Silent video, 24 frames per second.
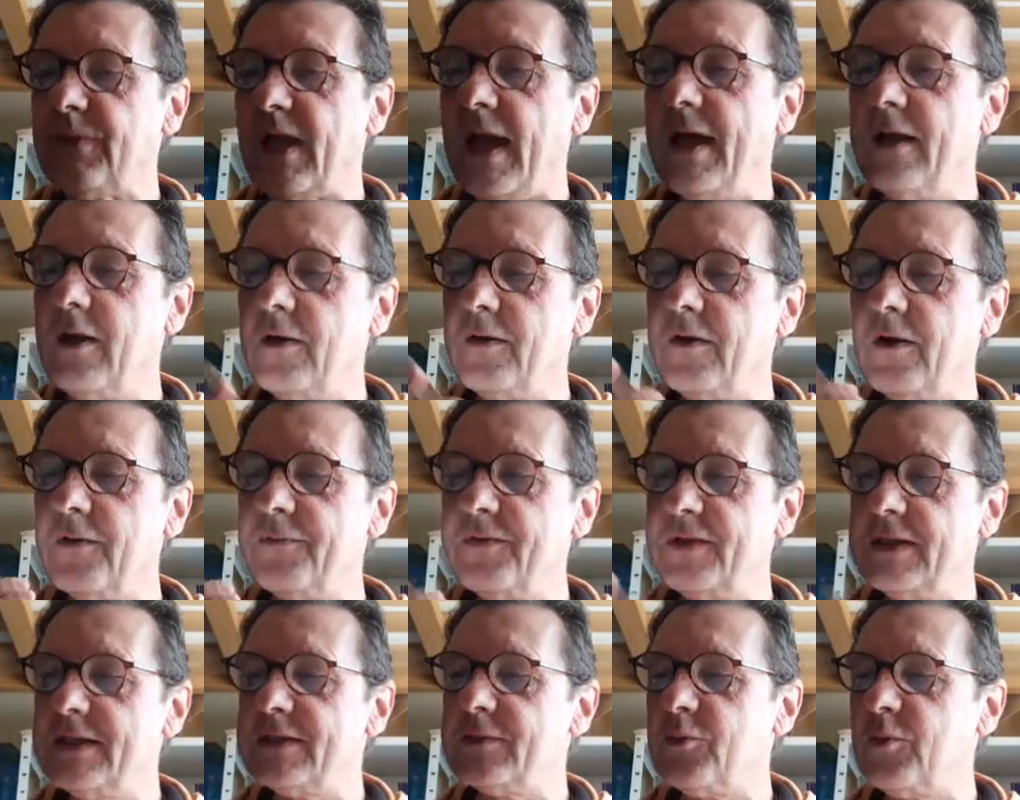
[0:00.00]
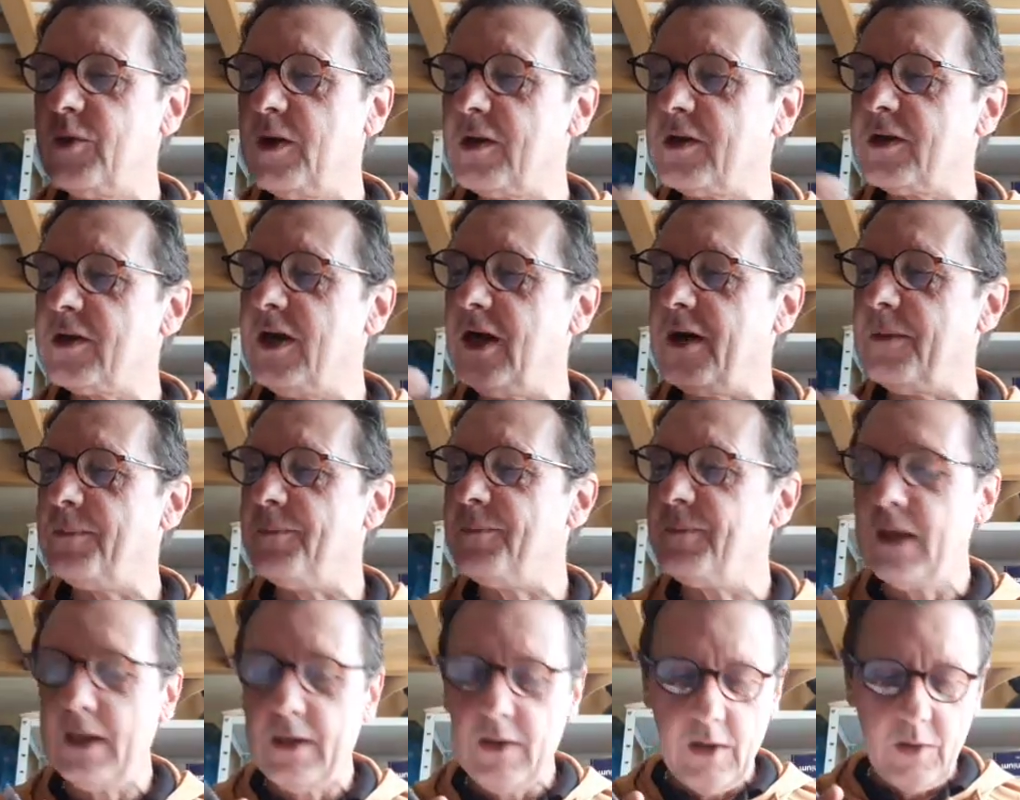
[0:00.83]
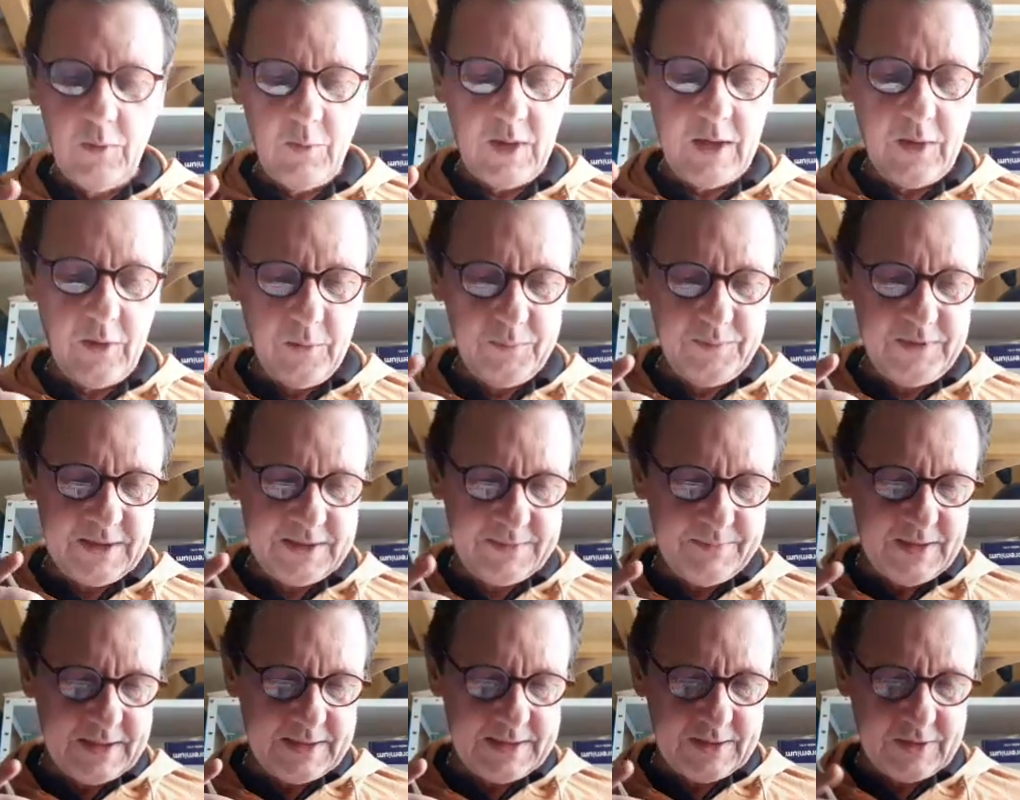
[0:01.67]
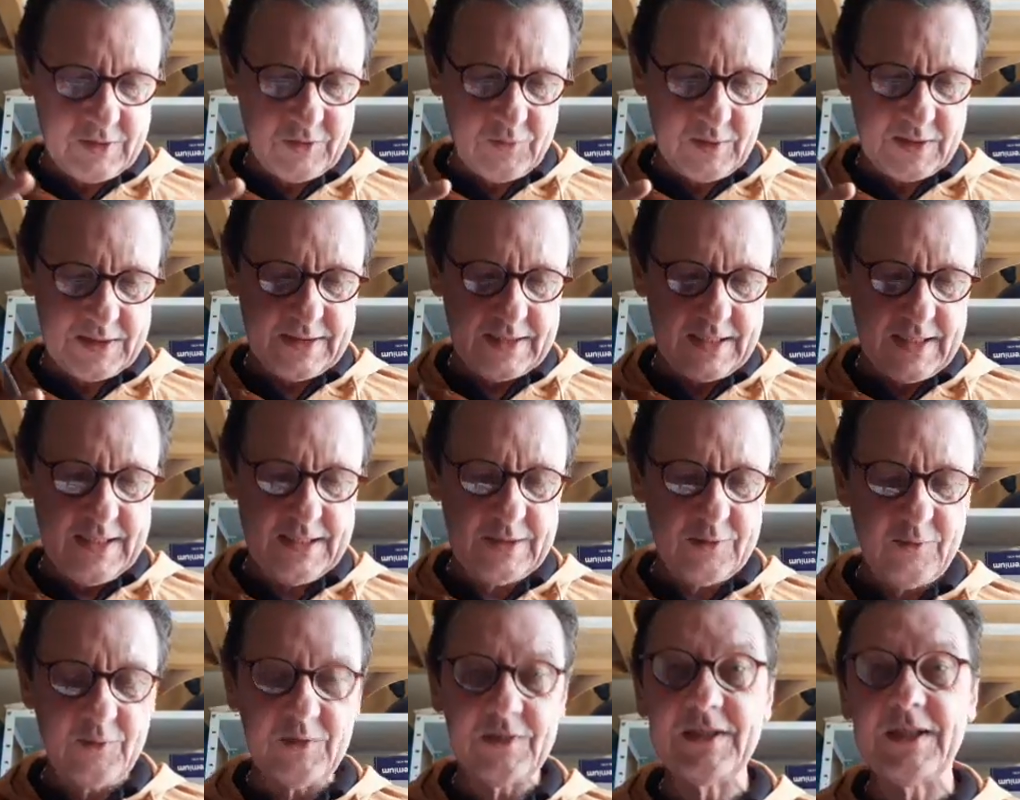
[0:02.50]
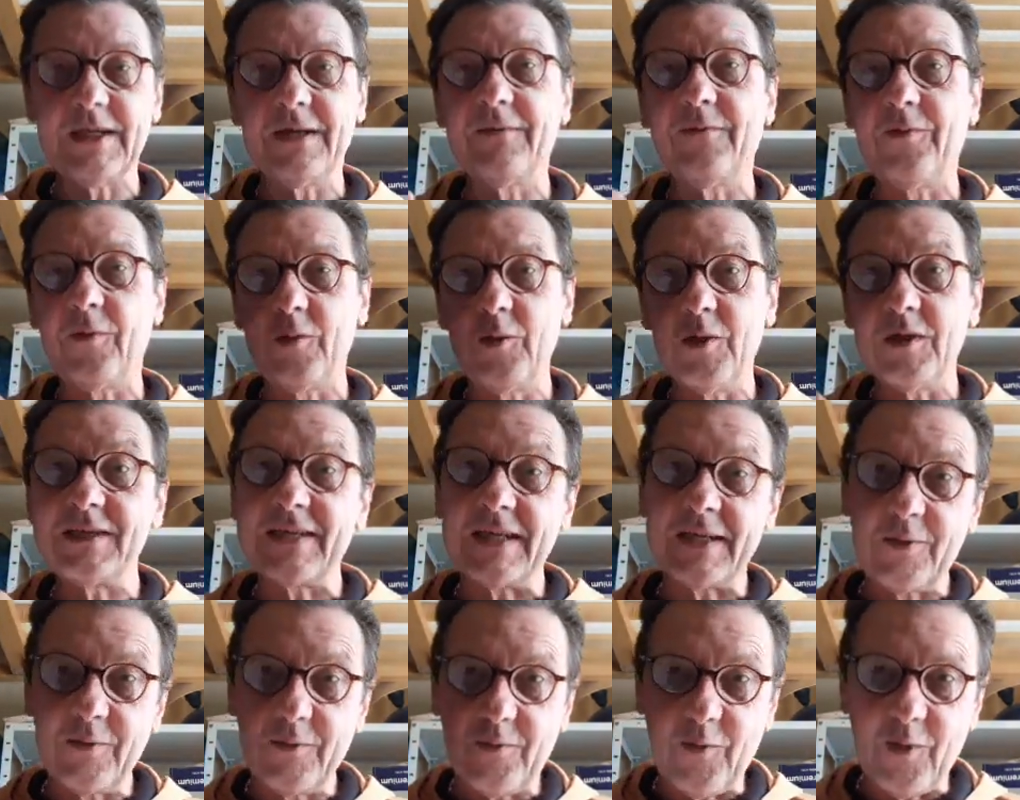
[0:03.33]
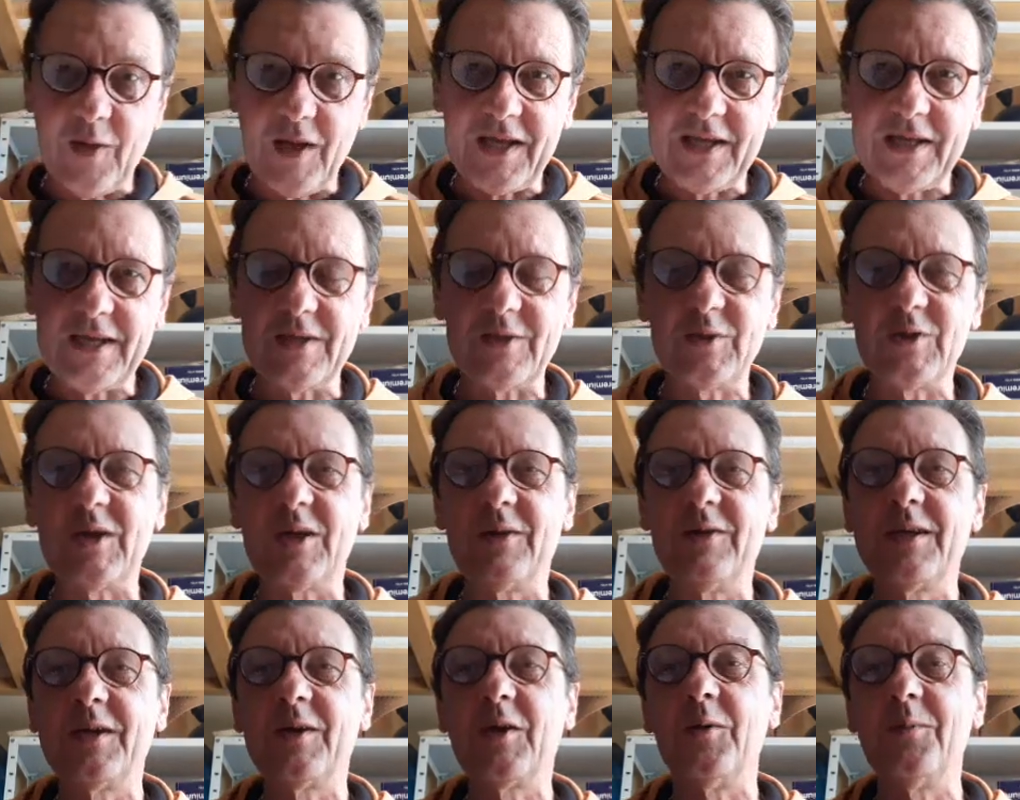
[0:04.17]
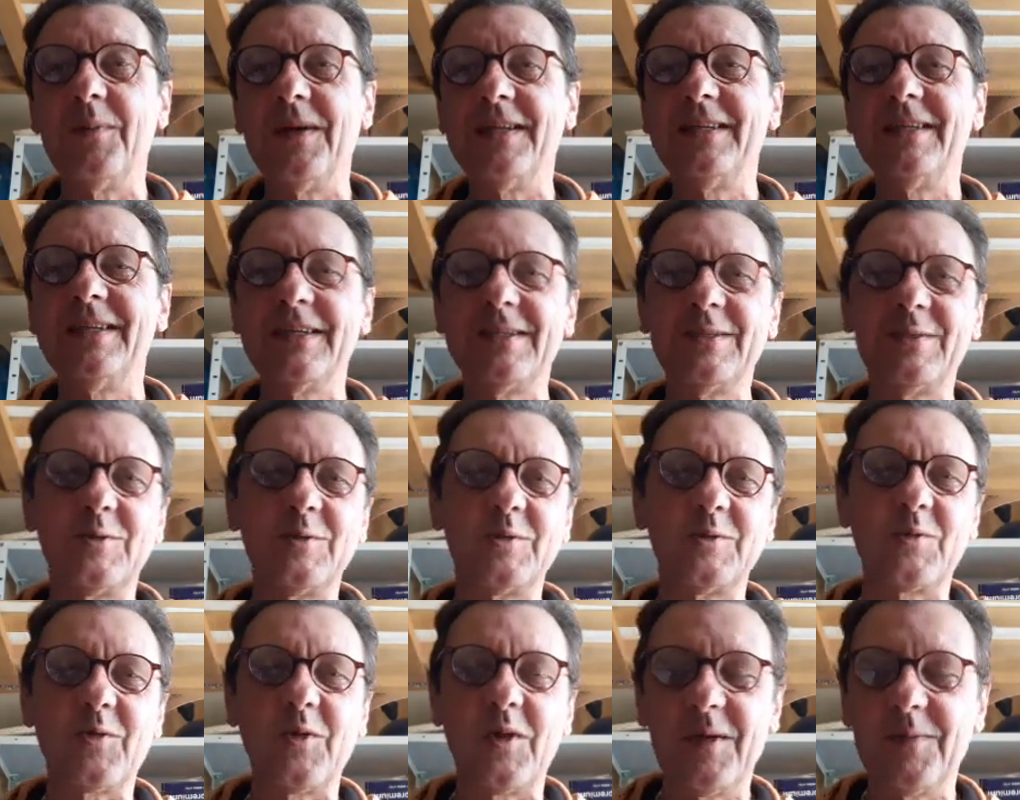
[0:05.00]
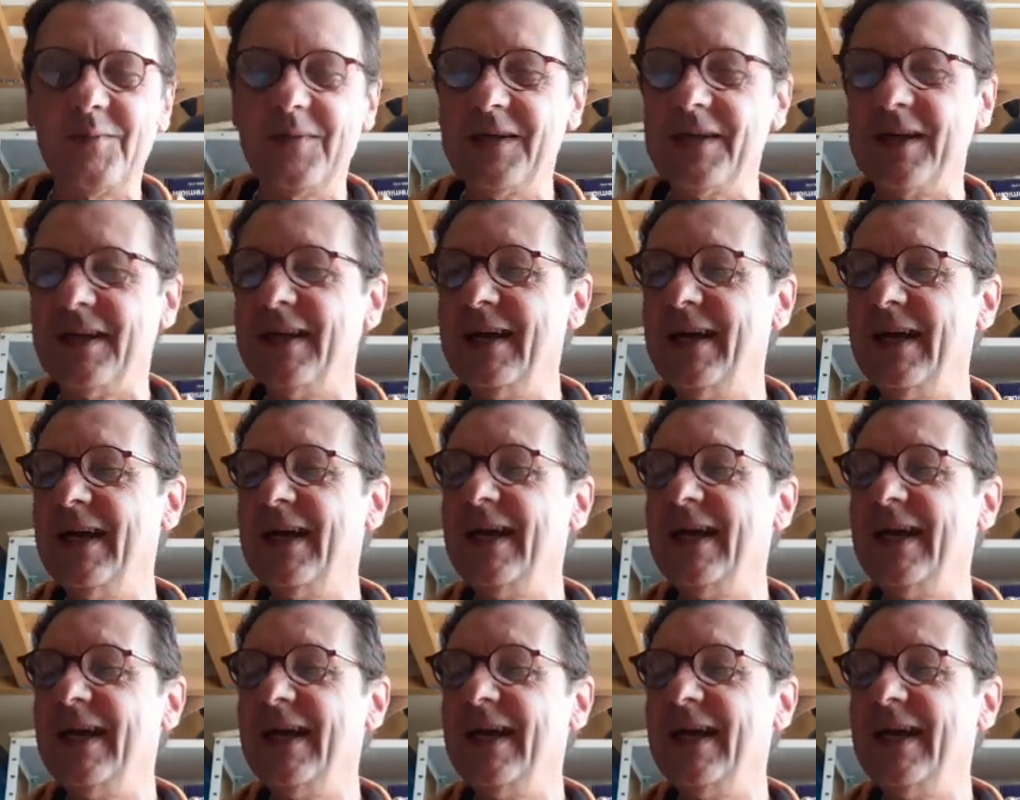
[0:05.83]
And all of this will come. Well, I hope this message was interesting for you. I thank you for liking, sharing, commenting, subscribing.